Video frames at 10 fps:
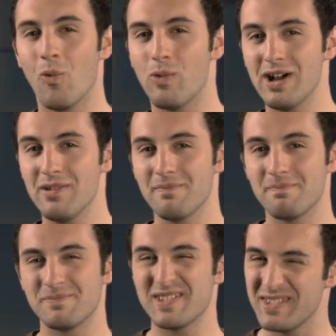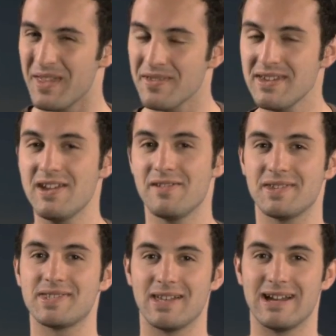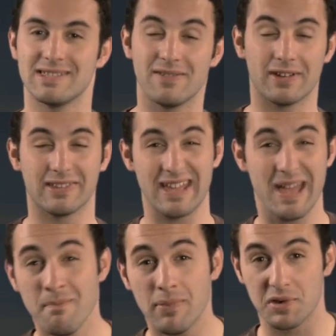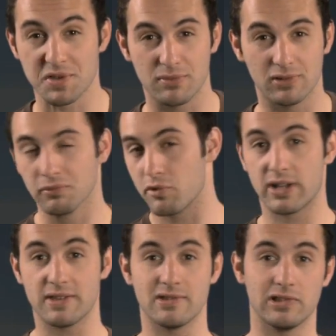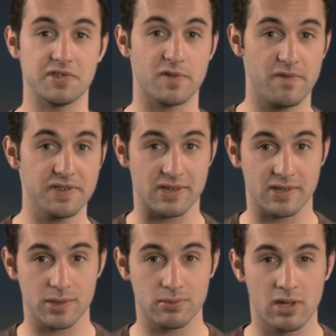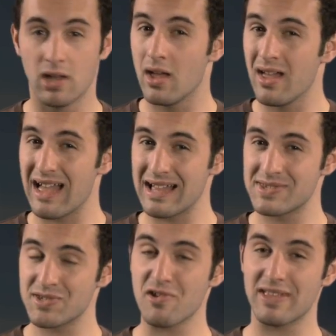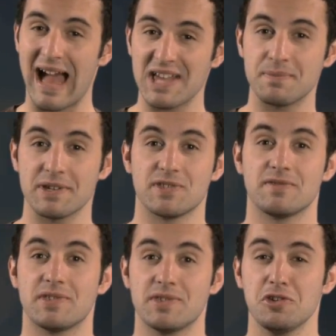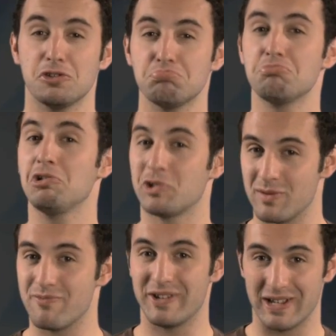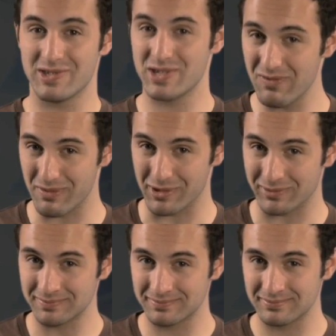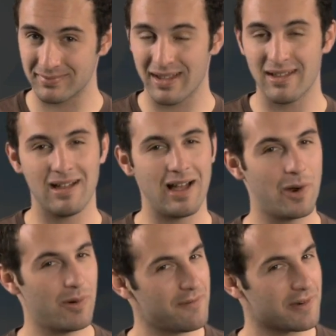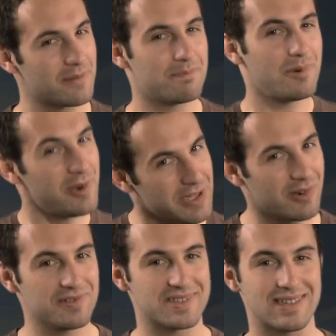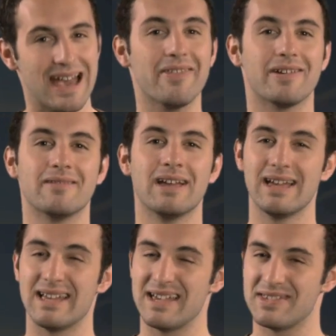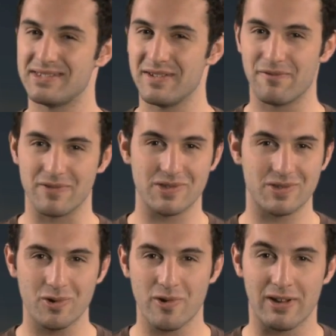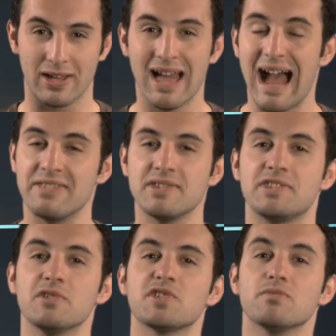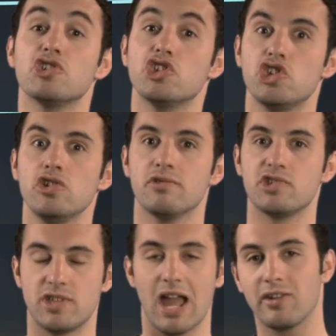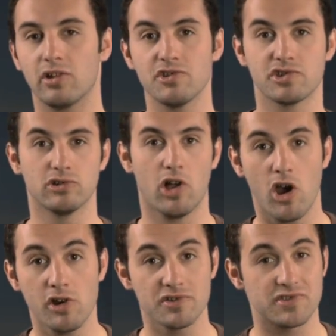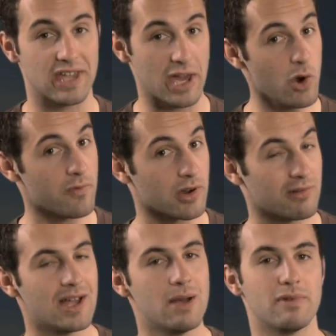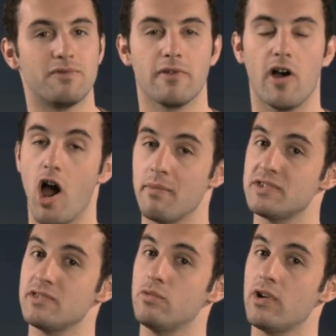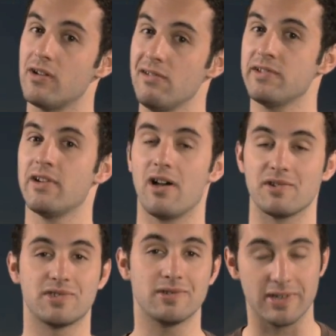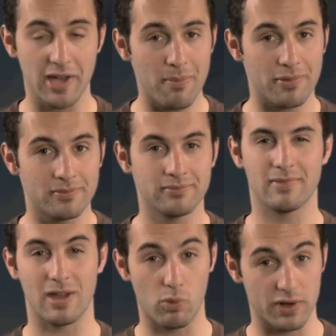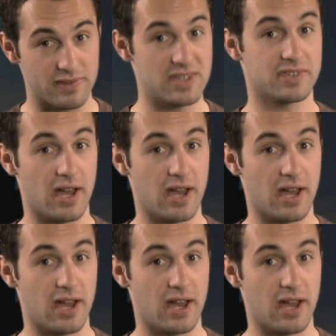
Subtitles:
Well, there's nothing here that's scientifically impossible or against the laws of physics, and certain aspects of the suit are looking pretty achievable. However, putting it all together is a different story, and there's still some huge technological hurdles to get over before the armies of the world are suiting up in one of these